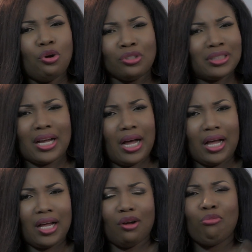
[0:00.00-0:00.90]
on the
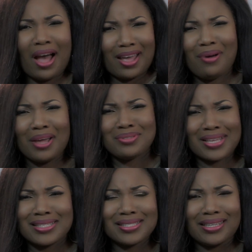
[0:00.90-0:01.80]
car? Why? Why are you
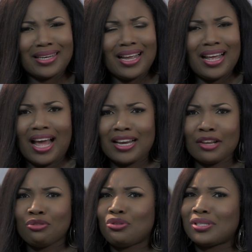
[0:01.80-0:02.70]
skating? And
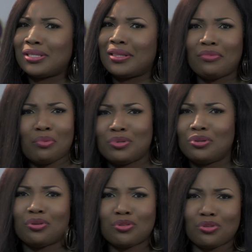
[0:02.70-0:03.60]
then you just see them, they'll be
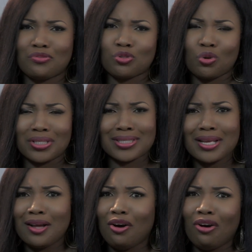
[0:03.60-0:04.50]
doing all sorts of stunts
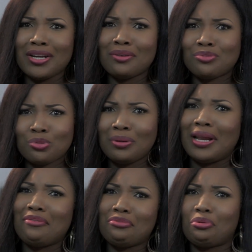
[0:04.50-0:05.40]
on a
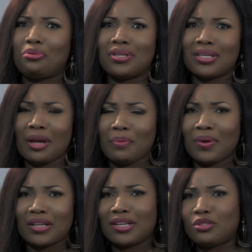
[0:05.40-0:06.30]
2-lane road that
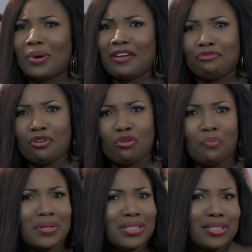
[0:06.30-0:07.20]
people are trying to buy fuel. One
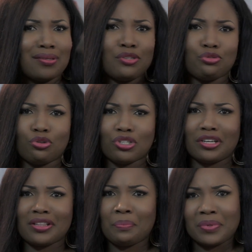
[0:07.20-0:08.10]
person is trying to dodge
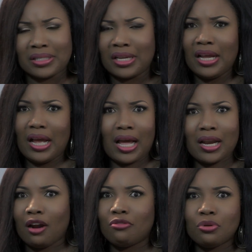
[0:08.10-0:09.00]
another person, and
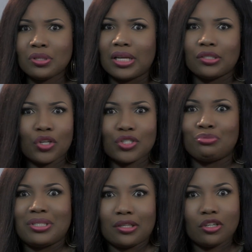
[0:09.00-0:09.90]
our roads are just
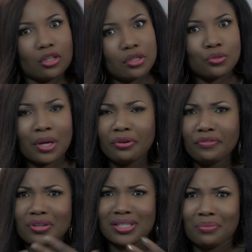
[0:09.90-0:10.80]
ridiculous. So I don't even
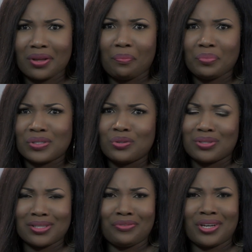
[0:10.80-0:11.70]
understand why you're putting
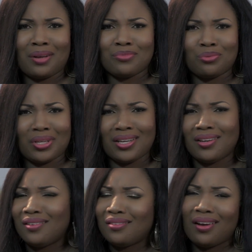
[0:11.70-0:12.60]
yourself in harm's way.
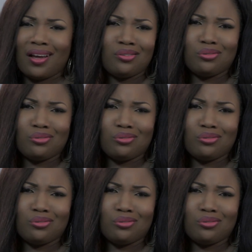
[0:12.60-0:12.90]
I don't